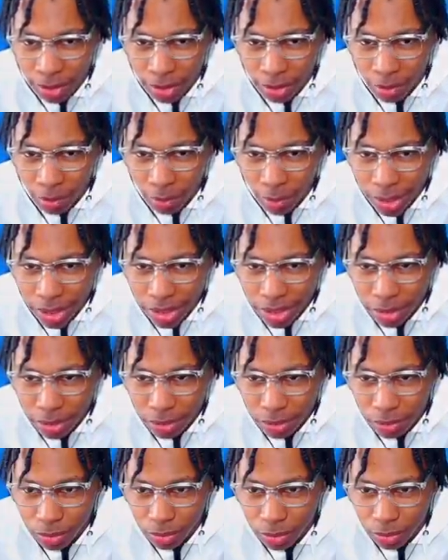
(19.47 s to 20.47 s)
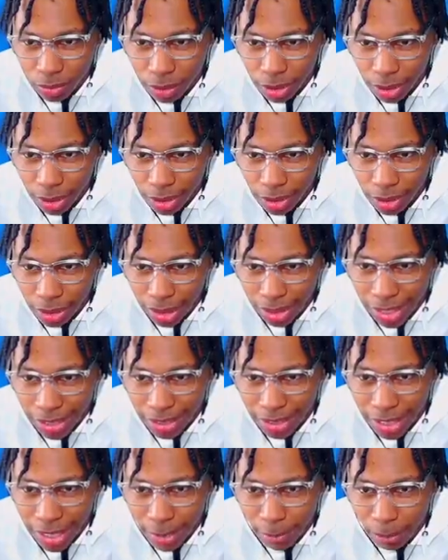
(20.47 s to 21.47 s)
Western. Ooh, okay. I like
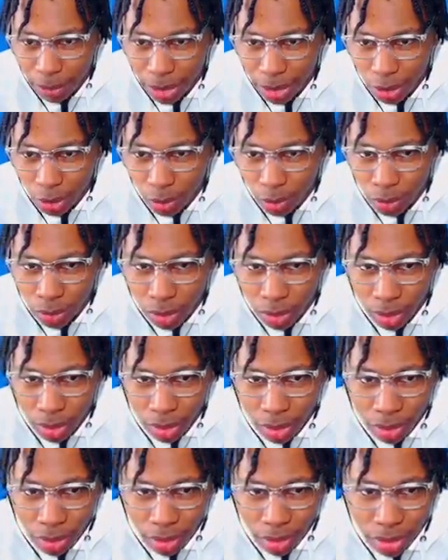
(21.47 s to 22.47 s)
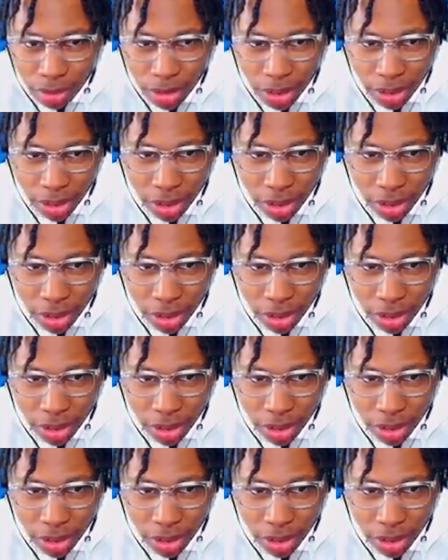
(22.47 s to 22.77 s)
that blue. Is that a